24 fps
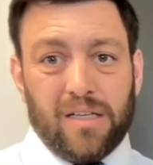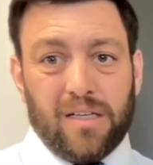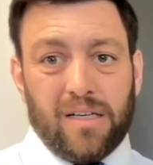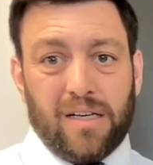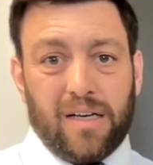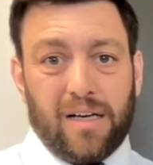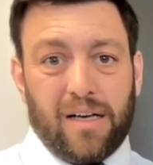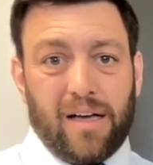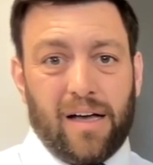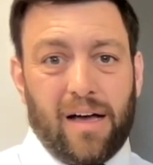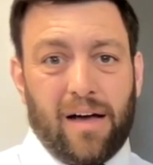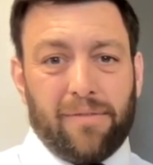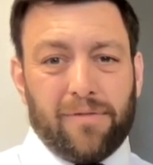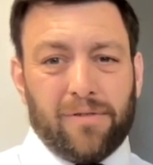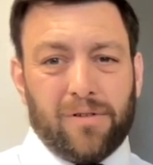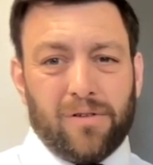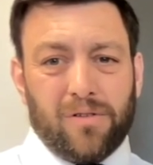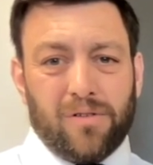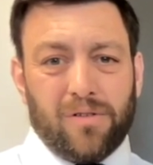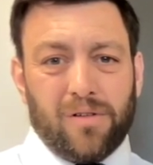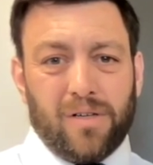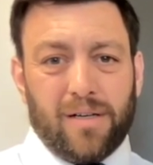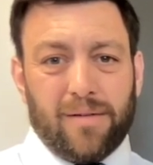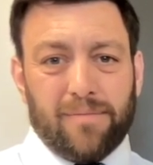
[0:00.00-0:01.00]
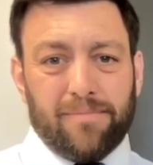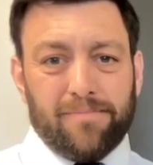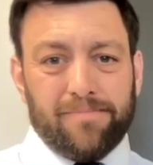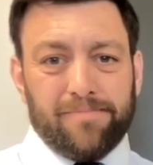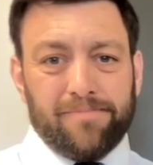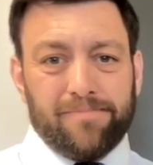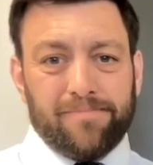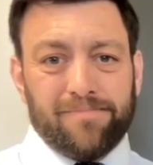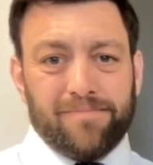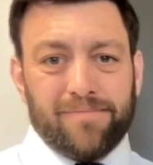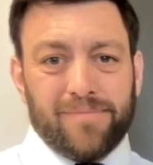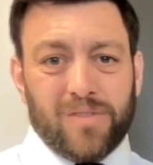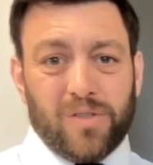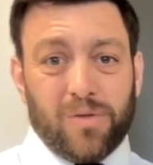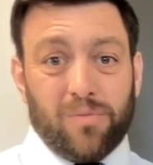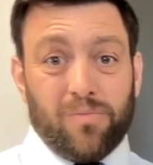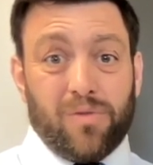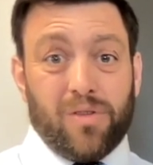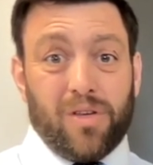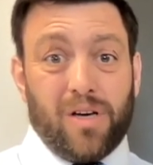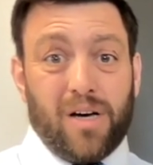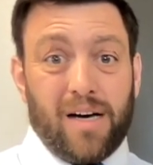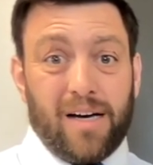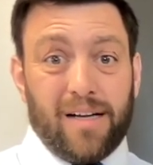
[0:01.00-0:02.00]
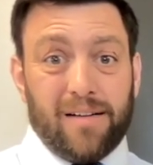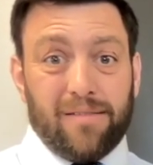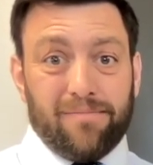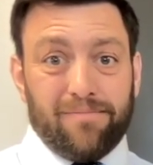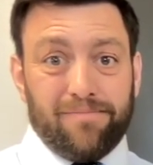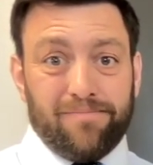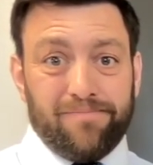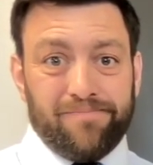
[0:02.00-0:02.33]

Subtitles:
after some thought